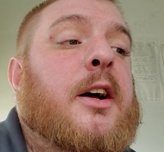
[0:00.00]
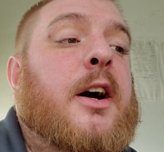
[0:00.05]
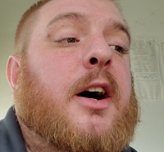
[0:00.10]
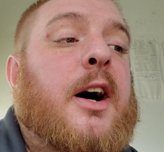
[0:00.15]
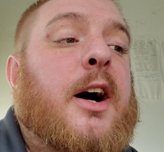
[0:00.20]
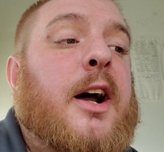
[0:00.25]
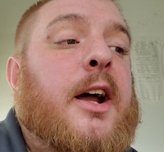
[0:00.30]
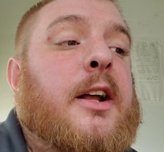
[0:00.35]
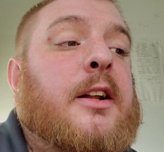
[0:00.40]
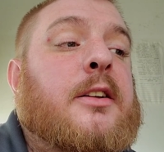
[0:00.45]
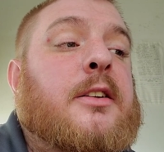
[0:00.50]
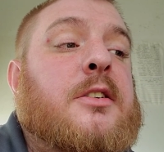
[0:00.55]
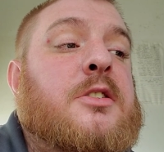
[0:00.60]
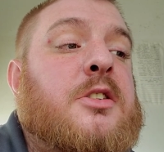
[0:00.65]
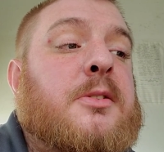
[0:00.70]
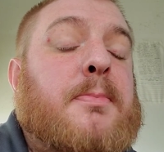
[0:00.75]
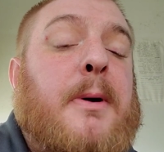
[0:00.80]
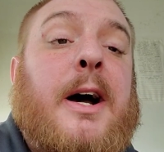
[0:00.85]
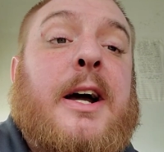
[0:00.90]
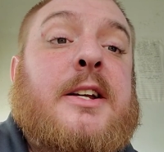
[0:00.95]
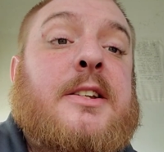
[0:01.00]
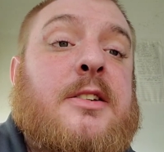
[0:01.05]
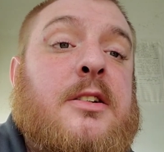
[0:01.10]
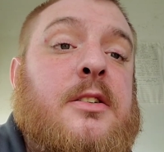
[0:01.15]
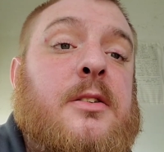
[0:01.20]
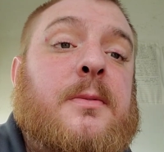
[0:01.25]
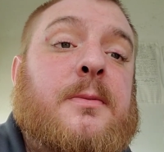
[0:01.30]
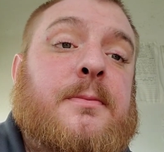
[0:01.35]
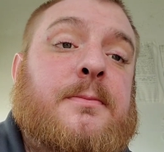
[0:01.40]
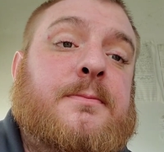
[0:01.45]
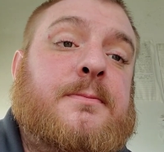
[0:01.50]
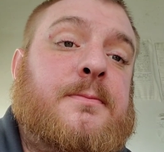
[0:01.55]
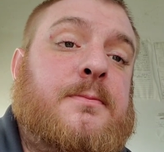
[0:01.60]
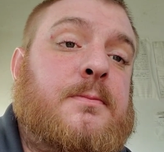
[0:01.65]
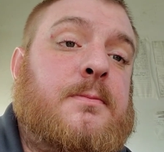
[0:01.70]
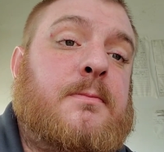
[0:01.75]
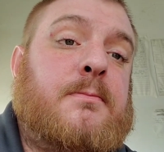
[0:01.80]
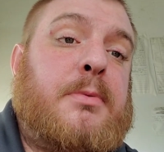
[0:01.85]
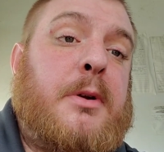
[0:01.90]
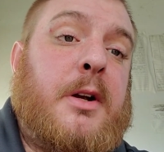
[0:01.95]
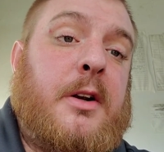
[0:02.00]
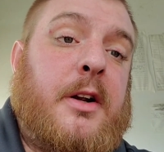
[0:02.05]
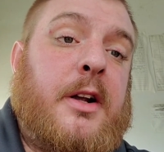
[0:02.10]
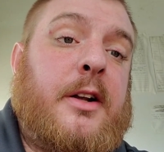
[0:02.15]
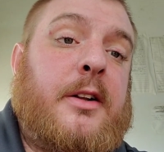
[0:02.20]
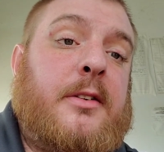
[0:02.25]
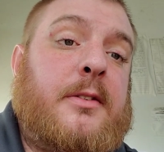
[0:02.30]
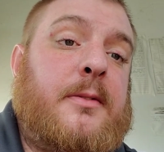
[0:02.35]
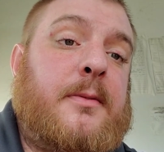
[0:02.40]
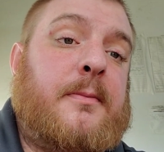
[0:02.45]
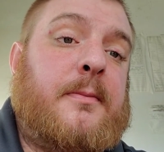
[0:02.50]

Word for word: I despise it, period.